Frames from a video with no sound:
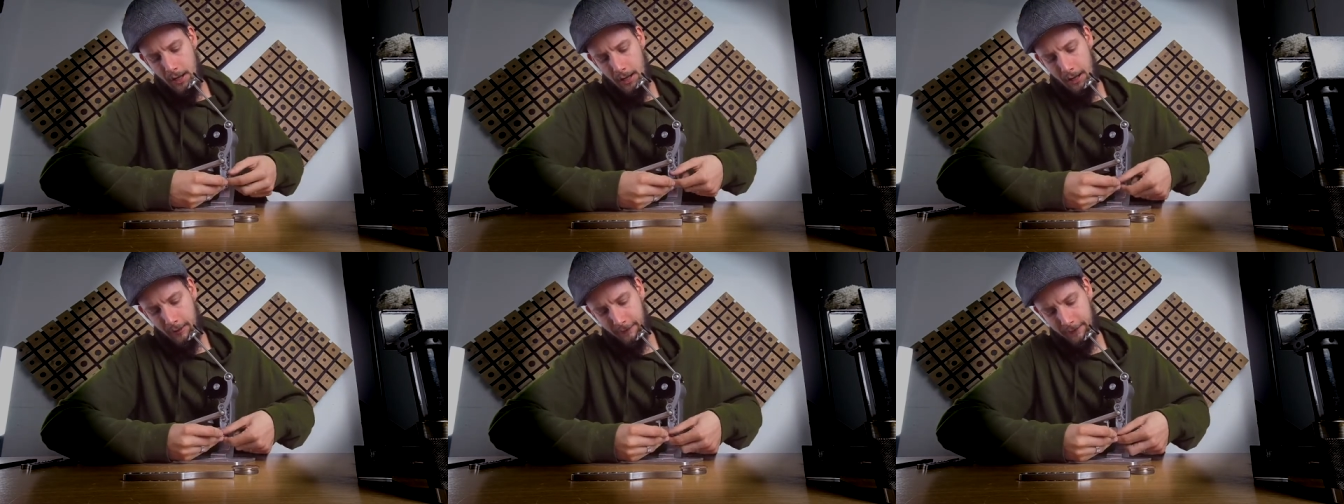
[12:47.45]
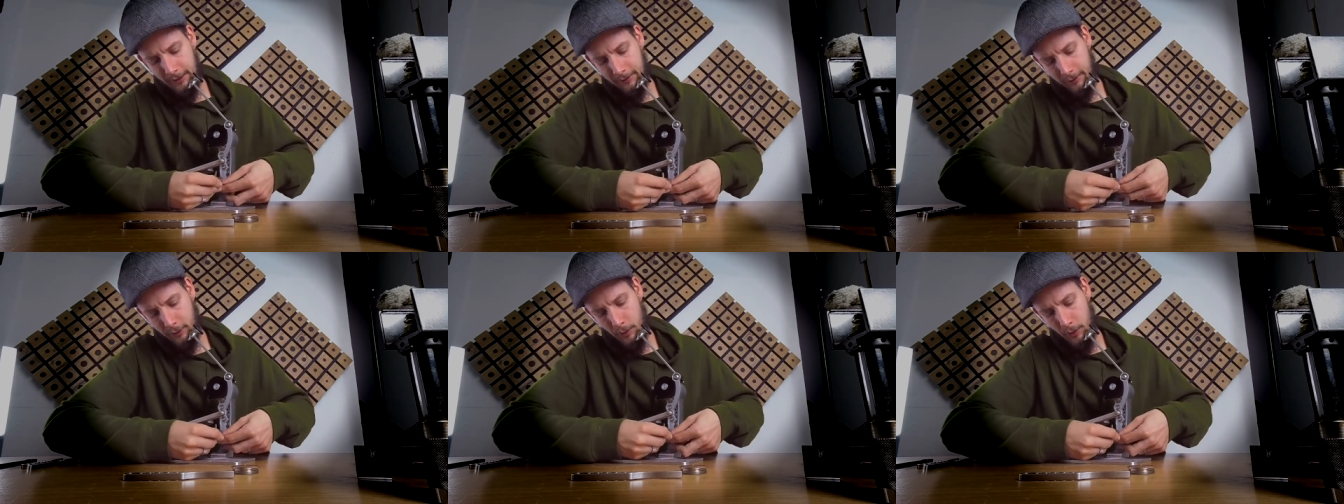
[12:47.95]
If
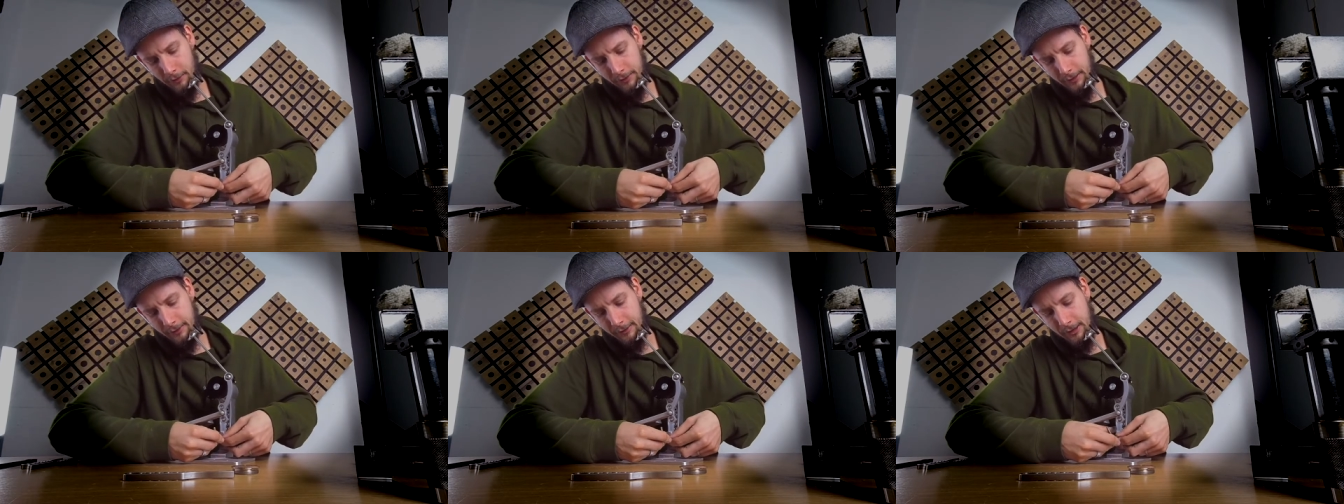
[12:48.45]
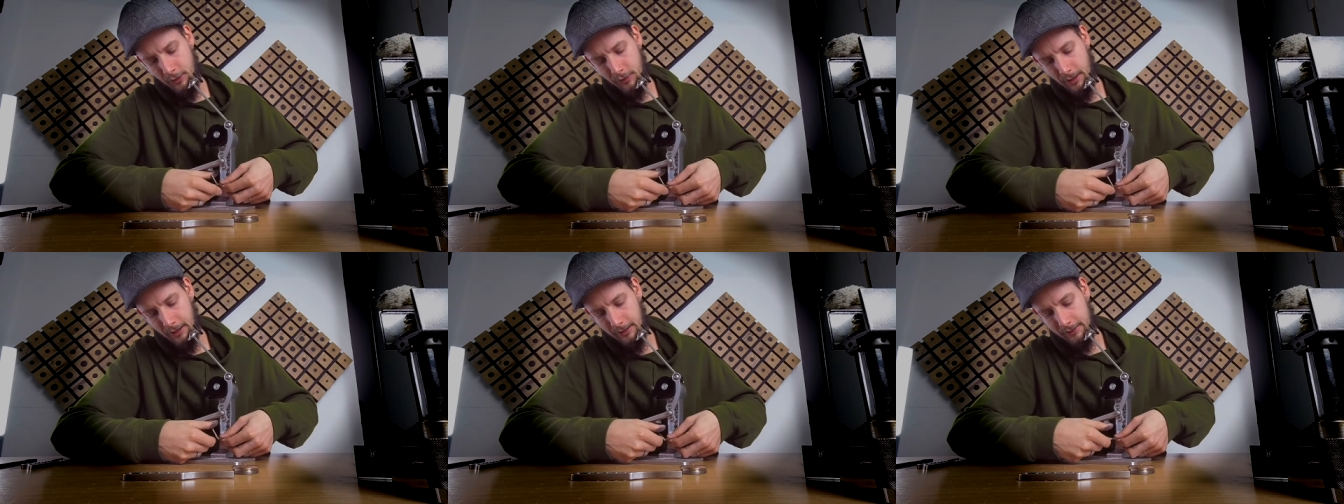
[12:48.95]
this screw sits too
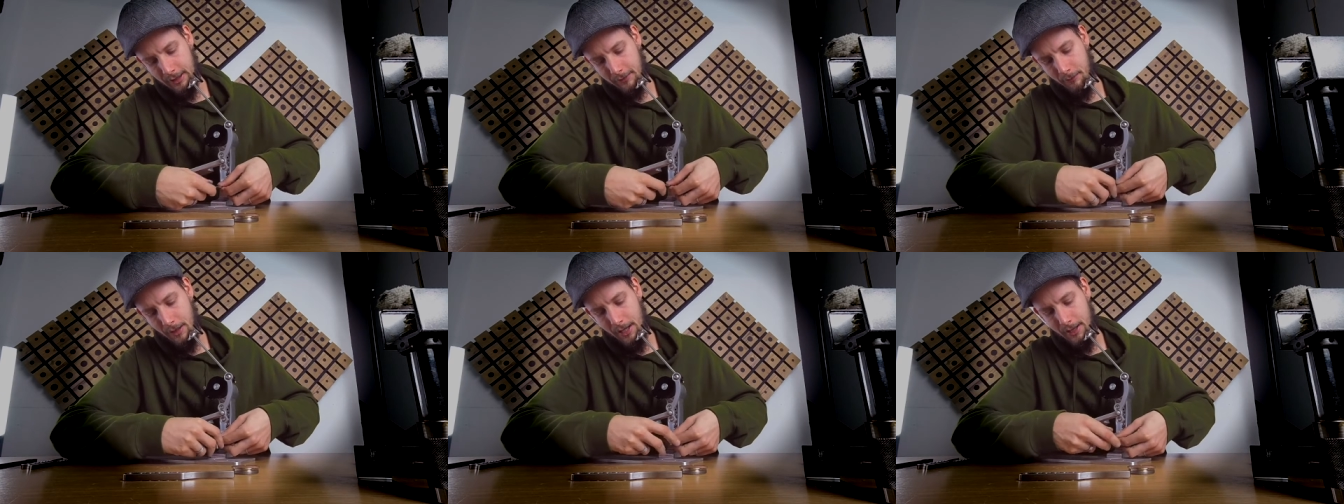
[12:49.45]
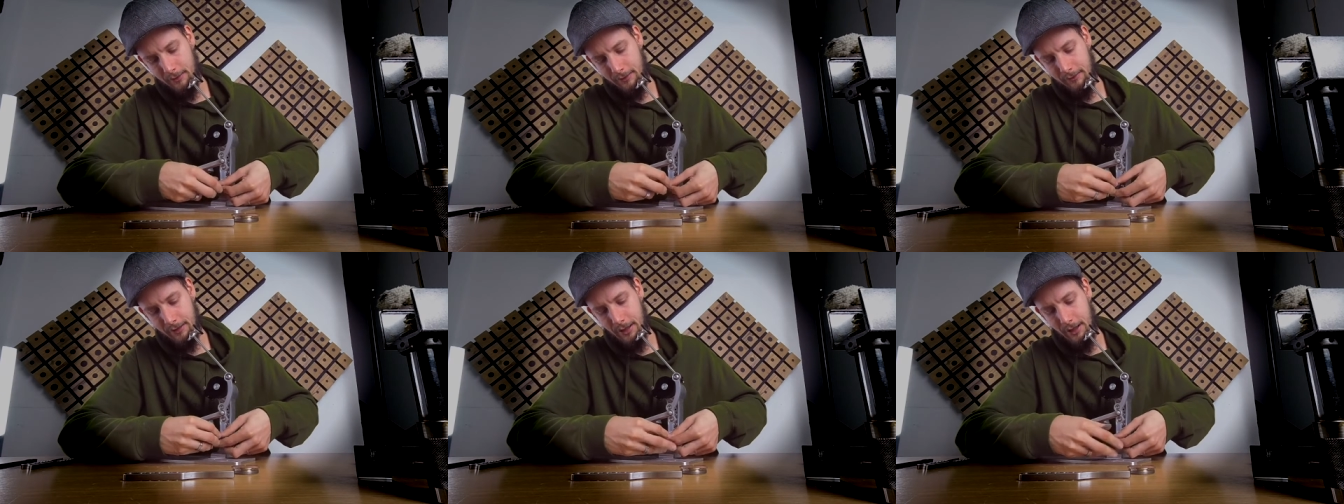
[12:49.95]
tight, that
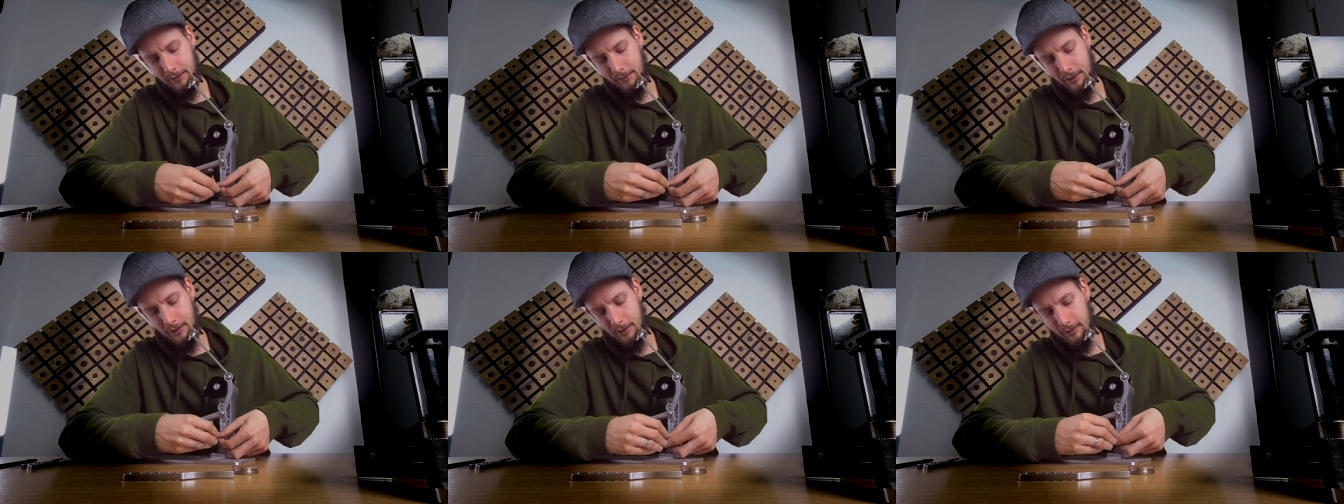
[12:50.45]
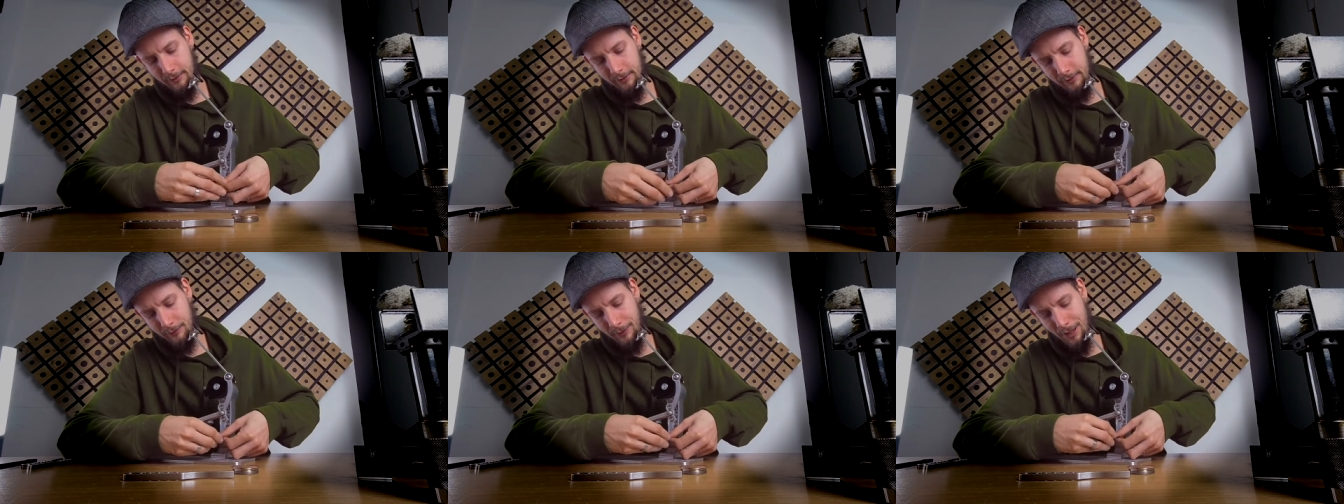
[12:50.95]
means that
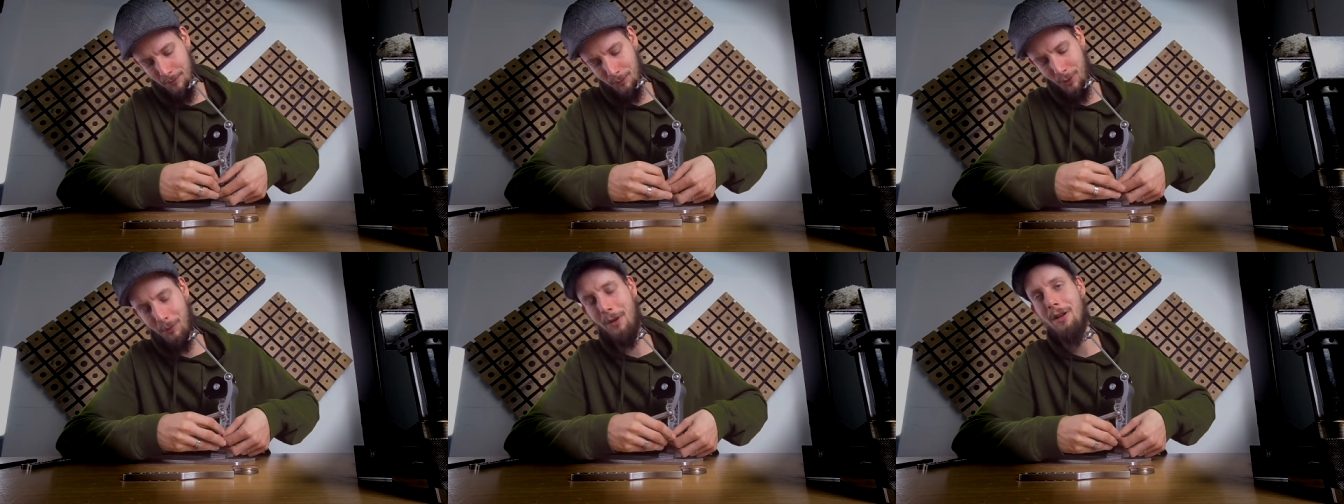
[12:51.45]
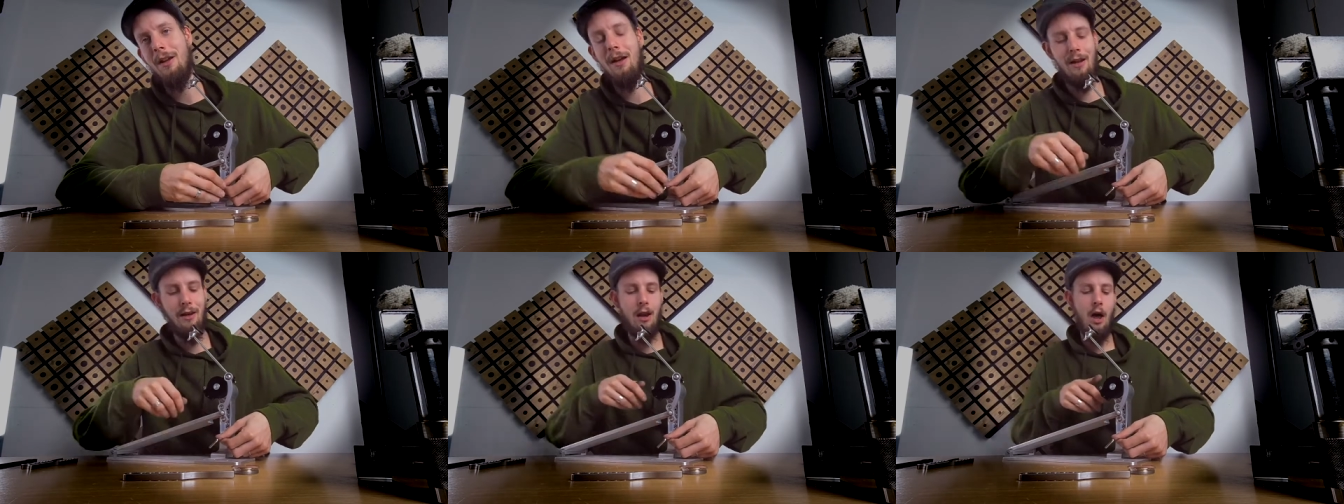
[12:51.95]
there's probably a
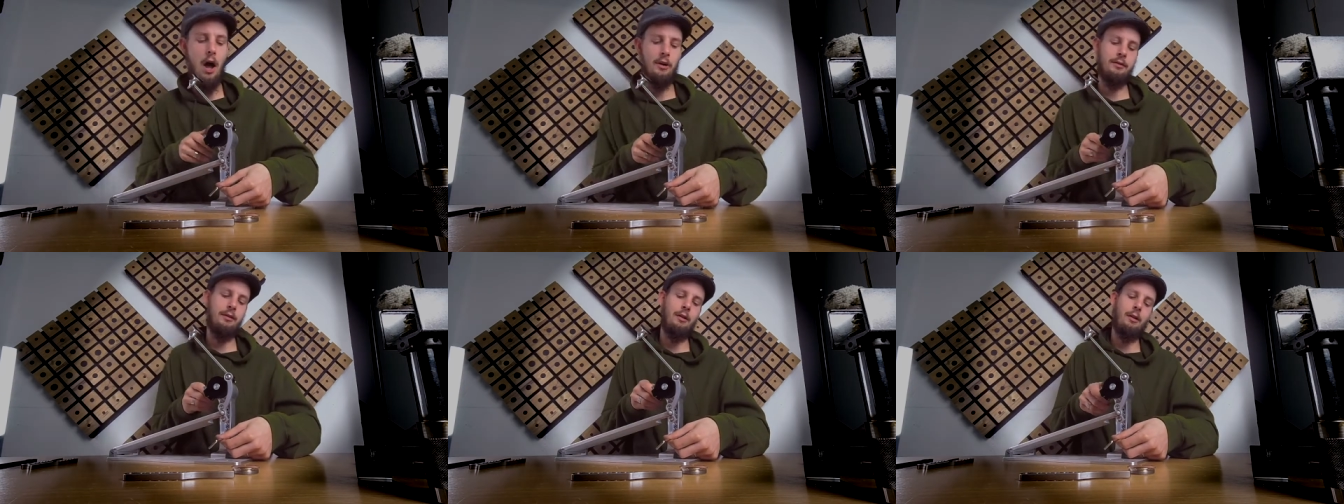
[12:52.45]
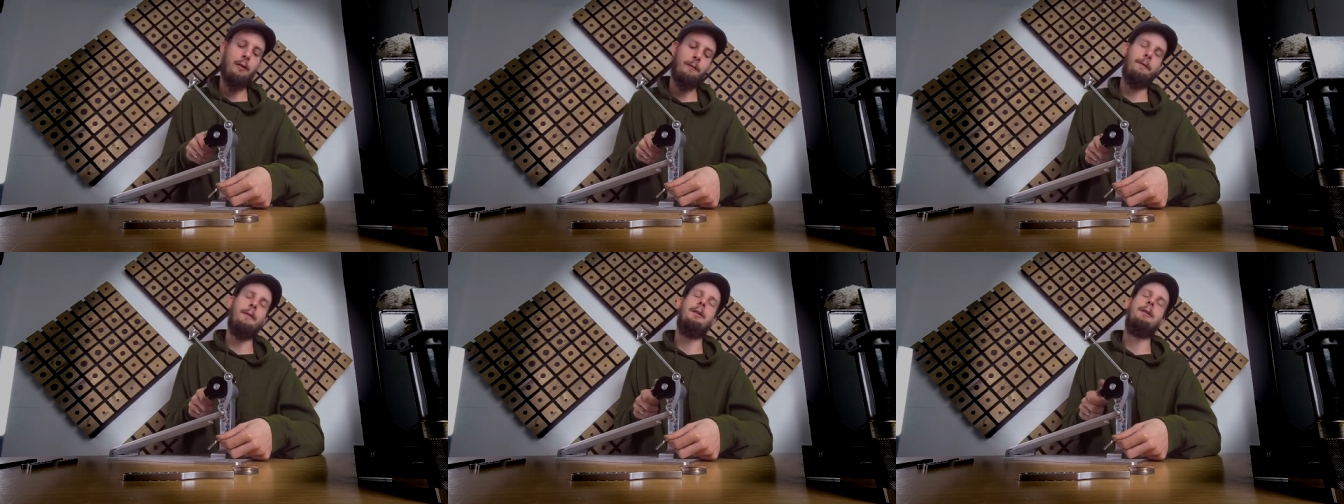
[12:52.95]
lot
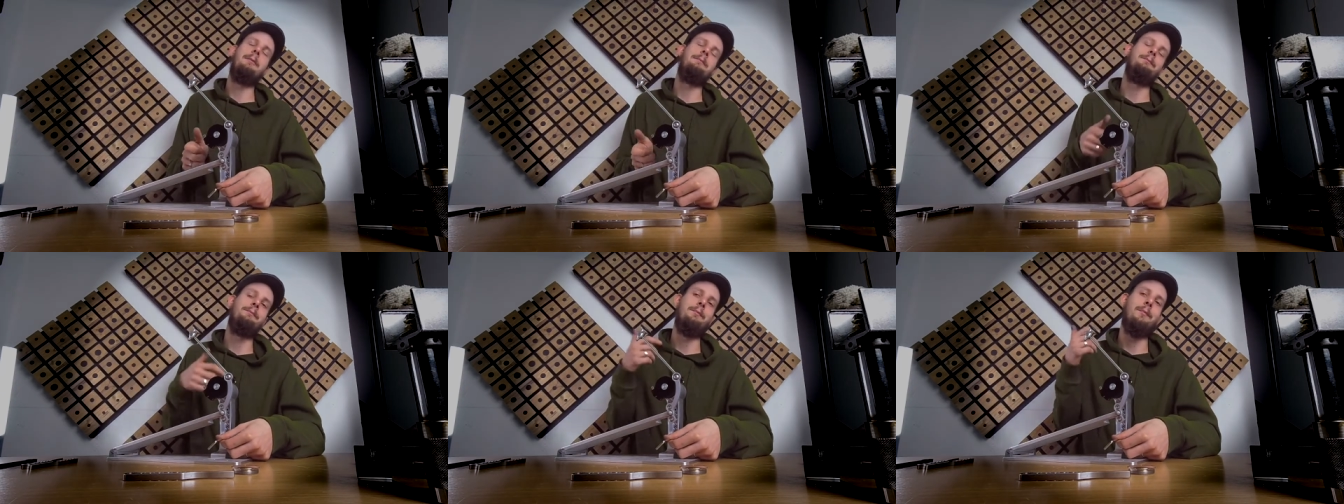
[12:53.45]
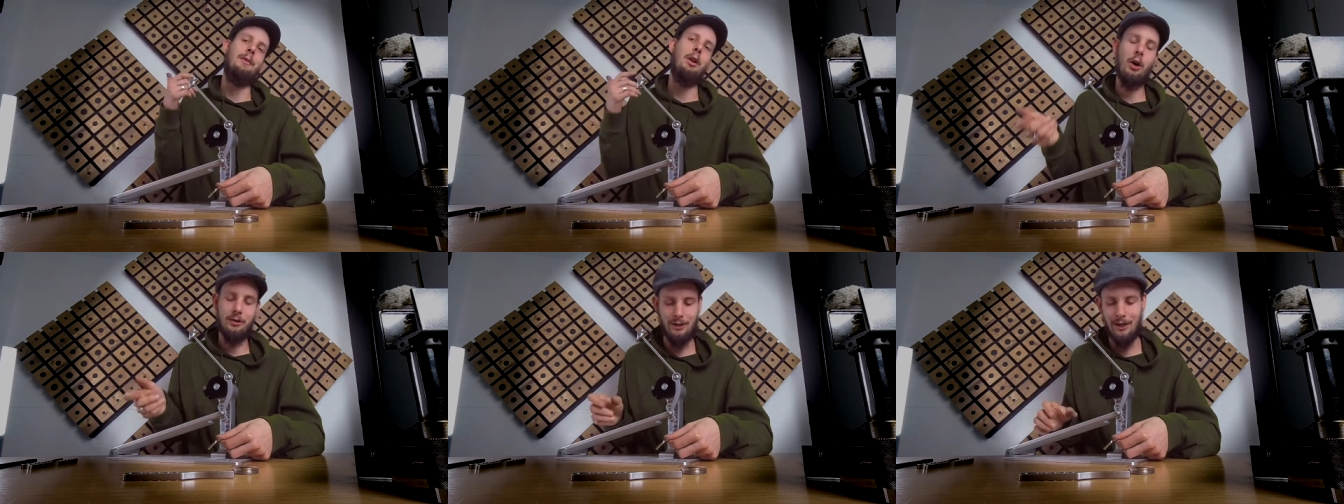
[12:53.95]
of
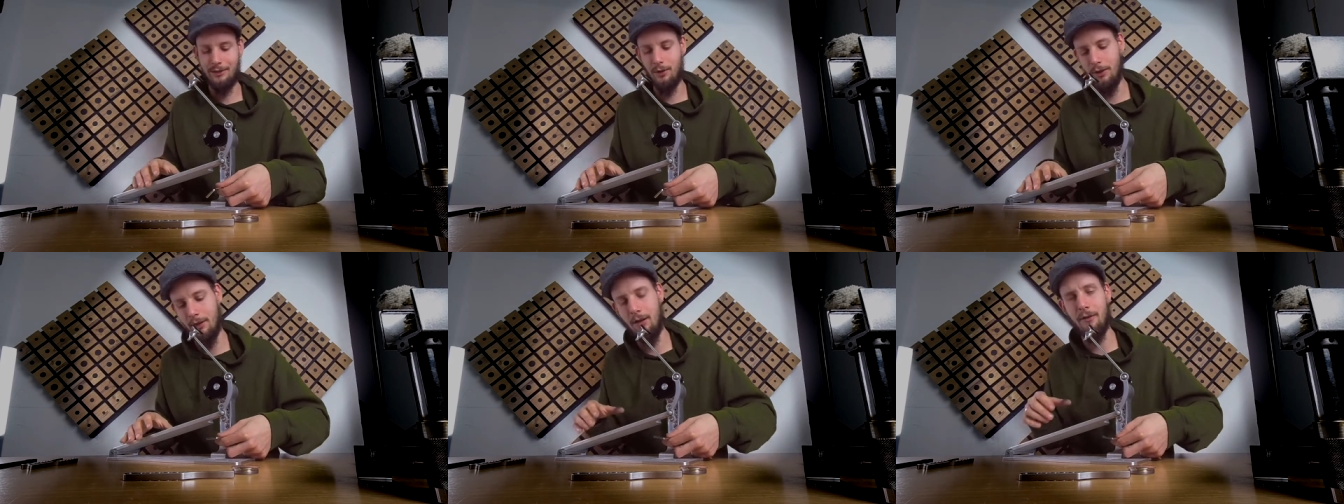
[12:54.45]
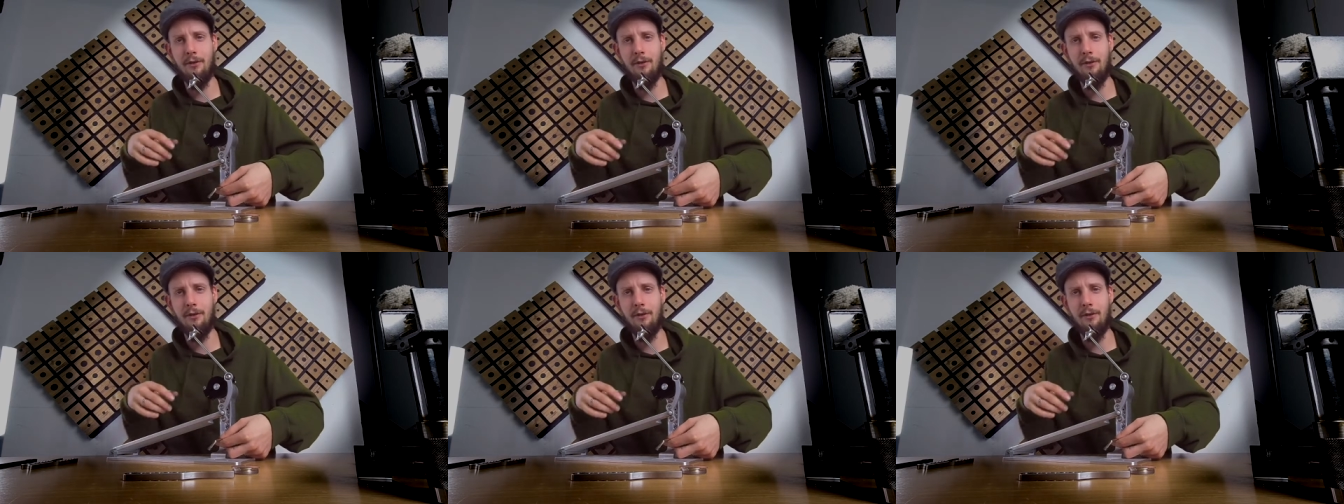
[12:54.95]
Loctite going on.